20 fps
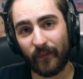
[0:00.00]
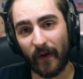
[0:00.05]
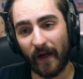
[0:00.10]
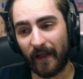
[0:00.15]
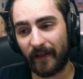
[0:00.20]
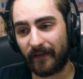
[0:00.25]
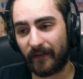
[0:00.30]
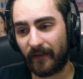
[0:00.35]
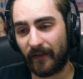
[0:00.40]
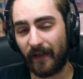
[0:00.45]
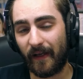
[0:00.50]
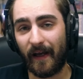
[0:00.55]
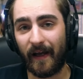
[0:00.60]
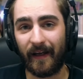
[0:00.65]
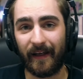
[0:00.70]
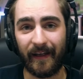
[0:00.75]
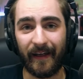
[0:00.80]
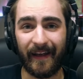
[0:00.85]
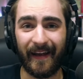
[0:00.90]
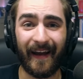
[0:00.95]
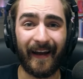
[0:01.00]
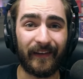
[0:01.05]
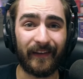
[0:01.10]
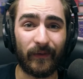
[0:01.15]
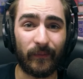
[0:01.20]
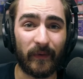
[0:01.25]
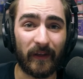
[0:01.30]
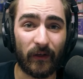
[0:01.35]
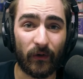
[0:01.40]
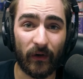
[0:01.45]
but it had
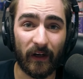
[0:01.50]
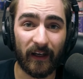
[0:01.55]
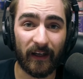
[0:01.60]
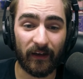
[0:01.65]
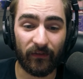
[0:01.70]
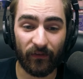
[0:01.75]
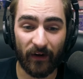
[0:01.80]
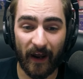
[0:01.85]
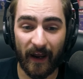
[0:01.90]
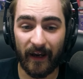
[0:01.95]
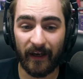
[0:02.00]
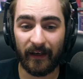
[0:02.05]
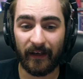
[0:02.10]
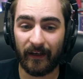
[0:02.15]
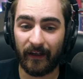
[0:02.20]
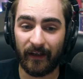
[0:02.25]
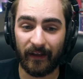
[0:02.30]
to be quick, right?